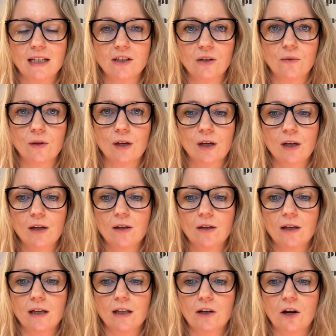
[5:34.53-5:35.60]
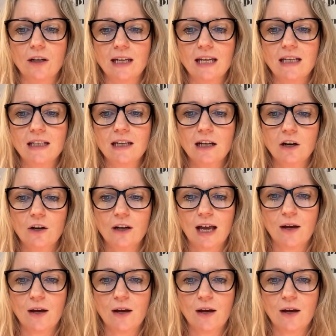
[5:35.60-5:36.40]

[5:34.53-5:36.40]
So log in and log